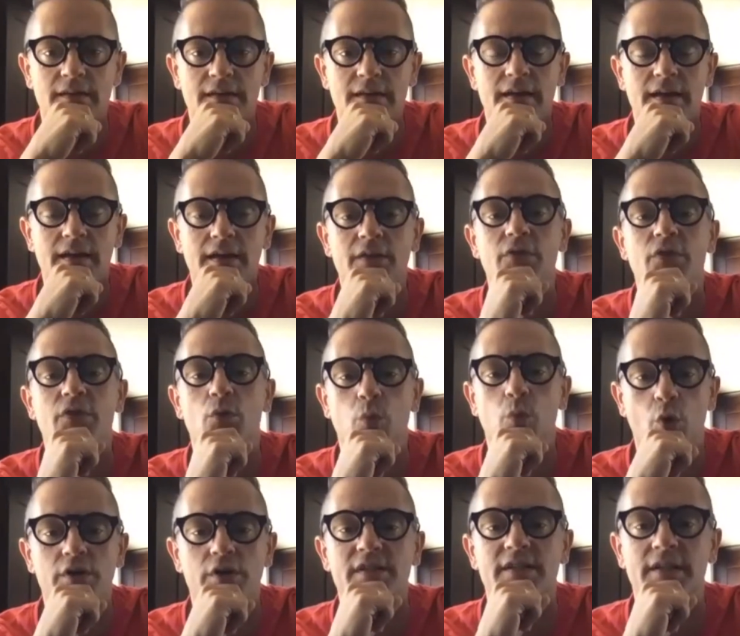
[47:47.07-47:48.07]
in the
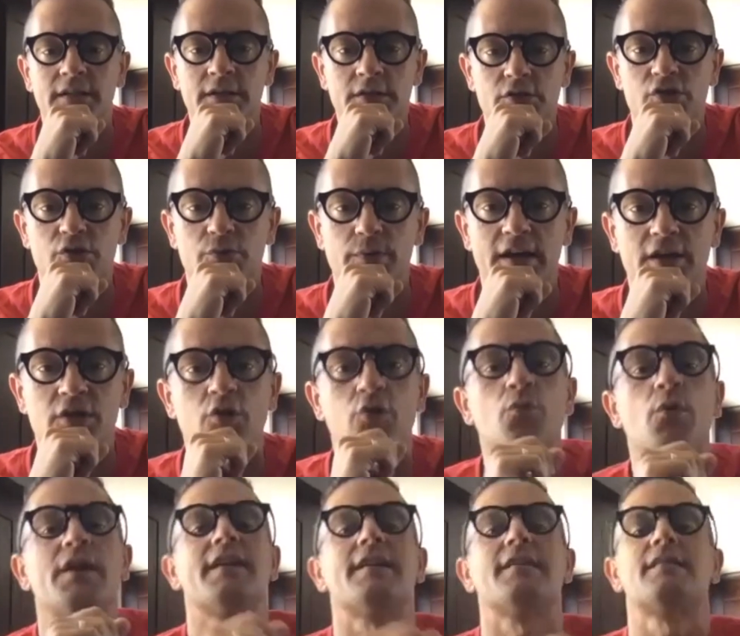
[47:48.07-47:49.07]
water industry. I don't
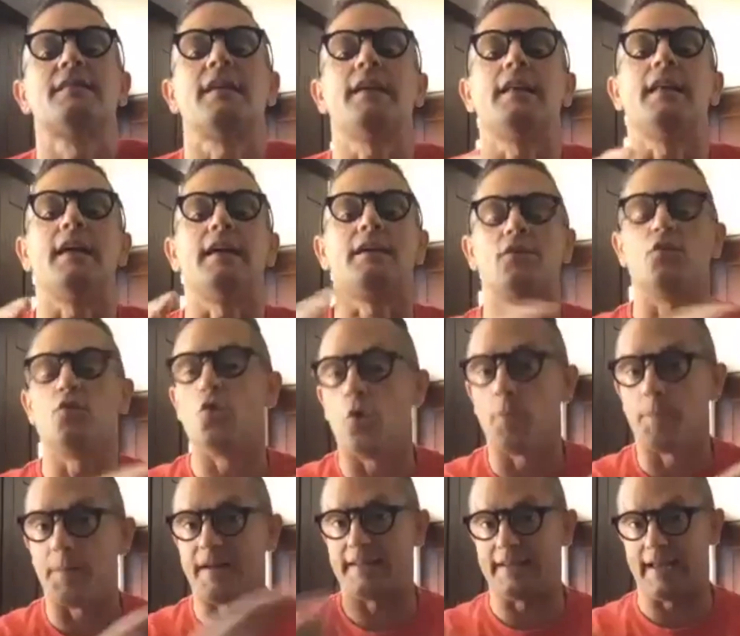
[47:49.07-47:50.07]
want to say like
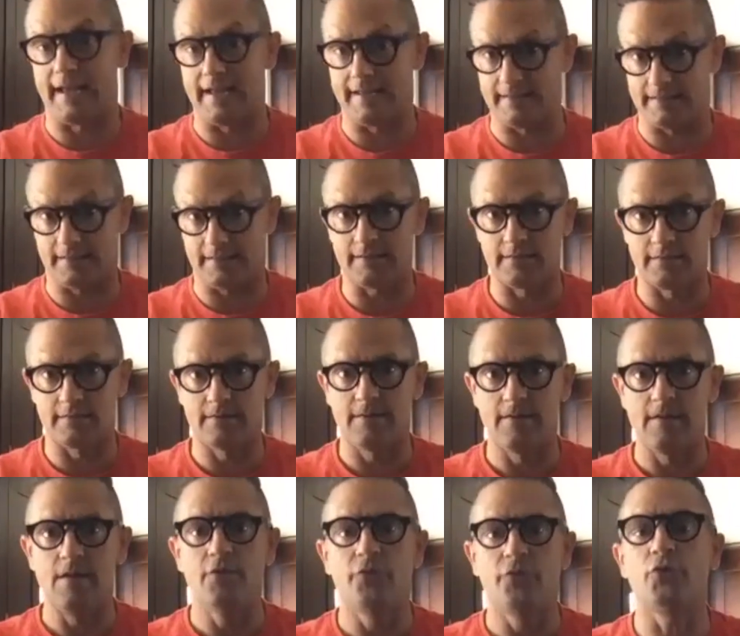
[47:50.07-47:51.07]
nobody has it.
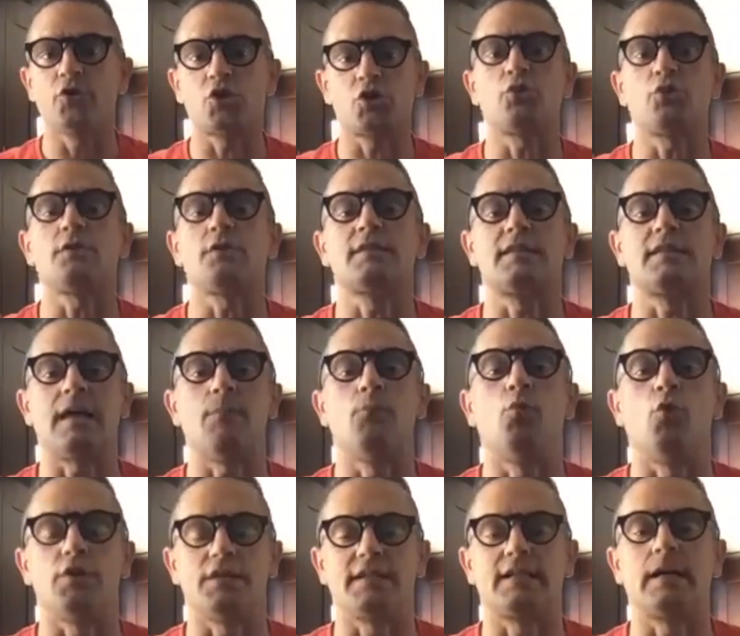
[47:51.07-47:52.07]
For sure, some
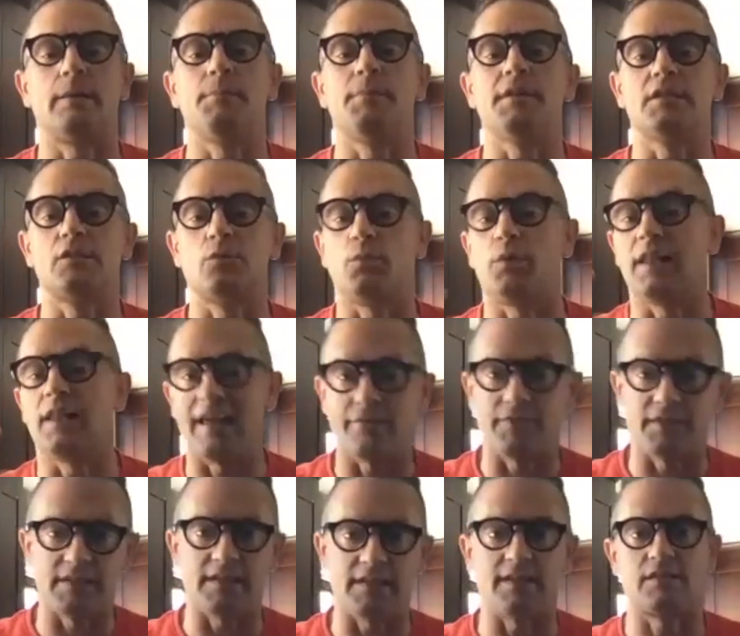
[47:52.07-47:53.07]
water companies will have it
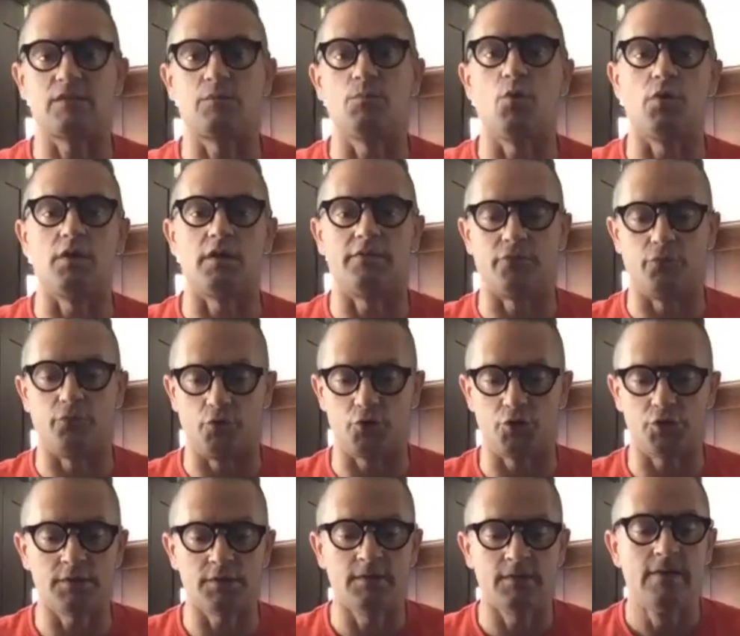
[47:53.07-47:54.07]
in a smaller
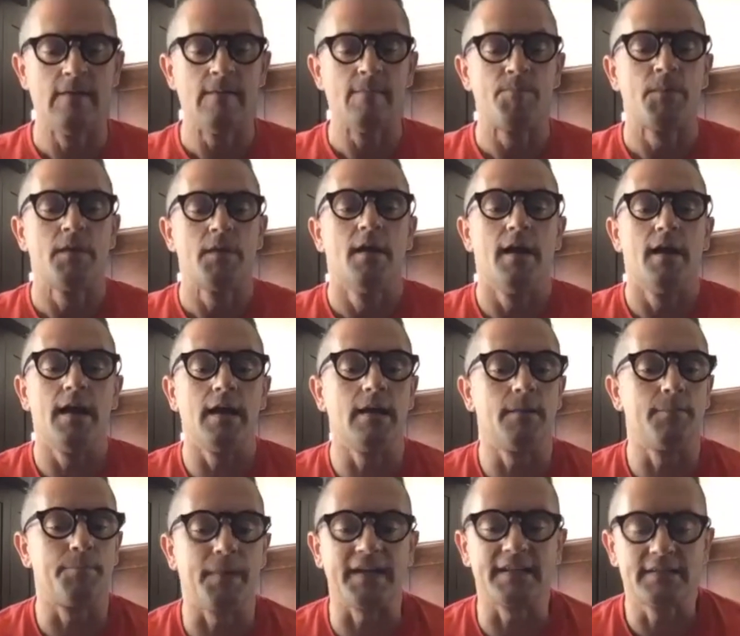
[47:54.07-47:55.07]
version,
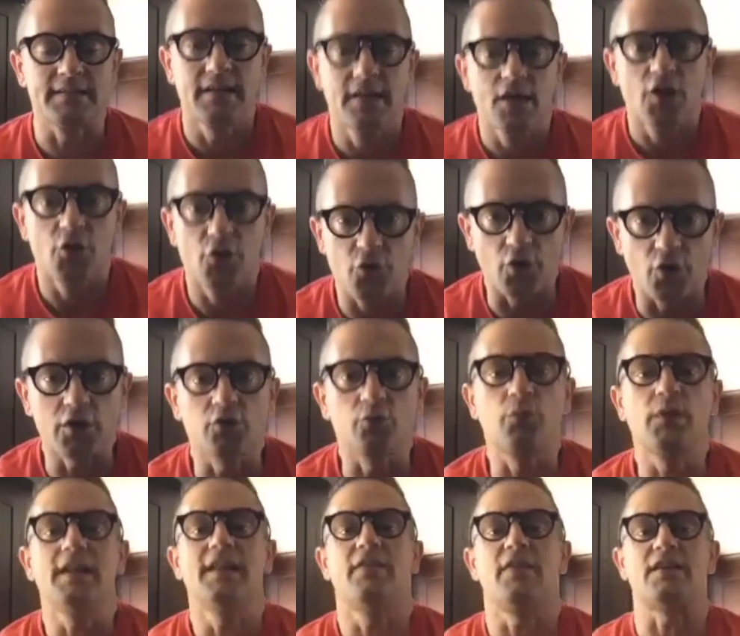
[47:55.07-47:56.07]
but not
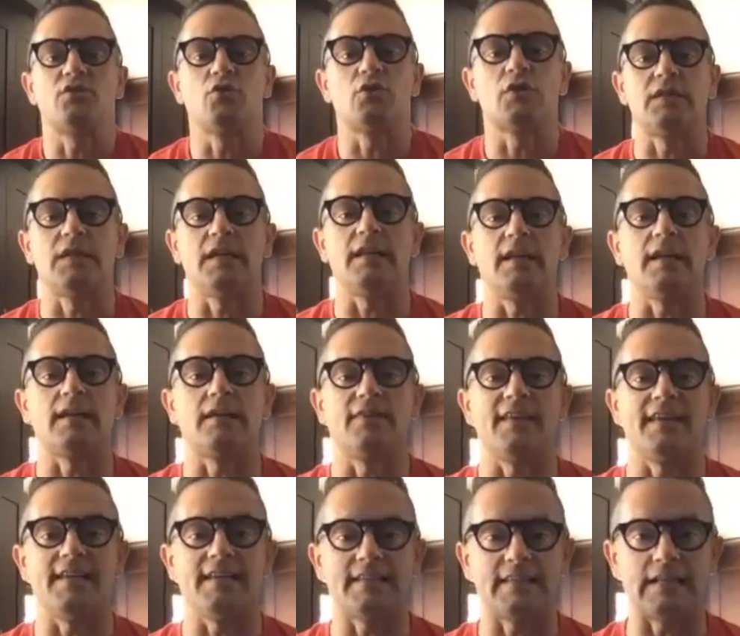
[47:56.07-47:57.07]
really that you're saying like there
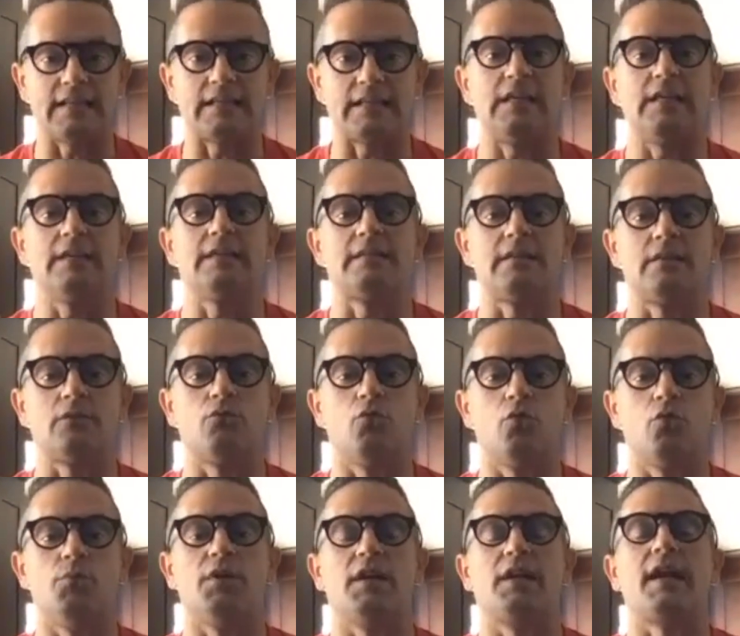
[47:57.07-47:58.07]
is a tasting room,
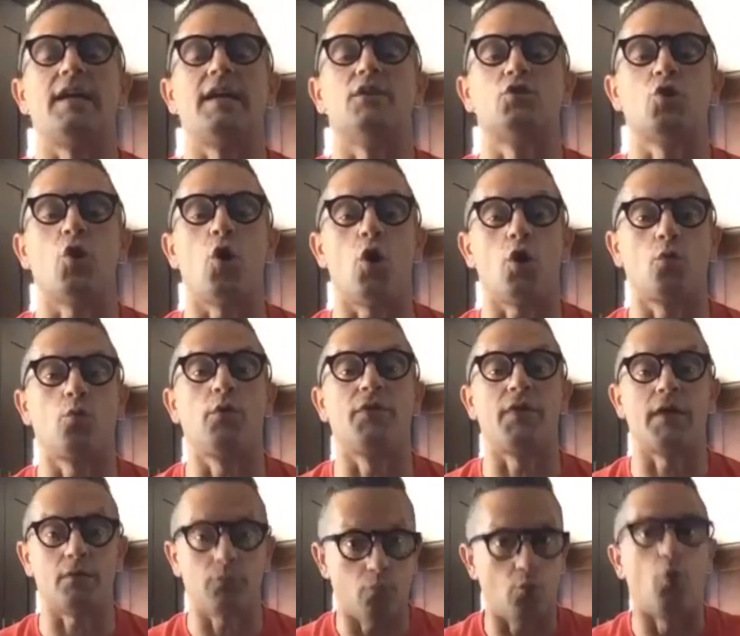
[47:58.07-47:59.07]
you can talk with
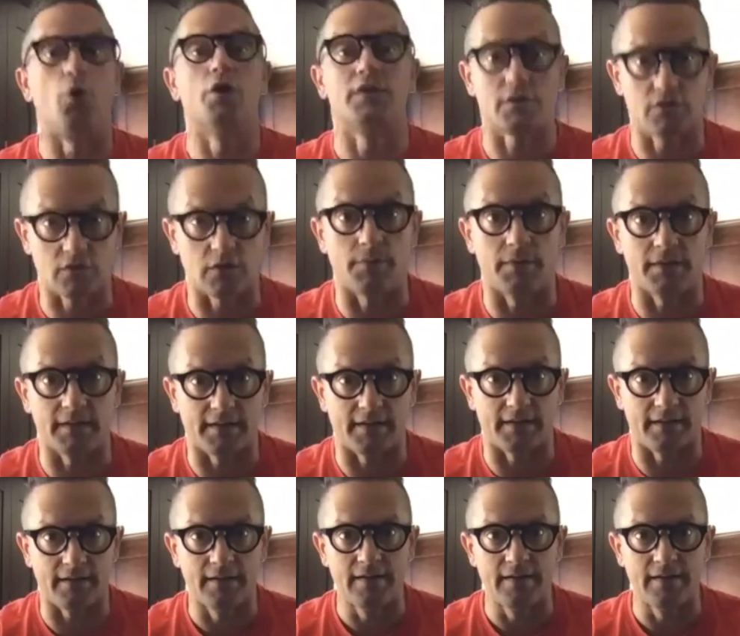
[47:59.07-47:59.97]
a water sommelier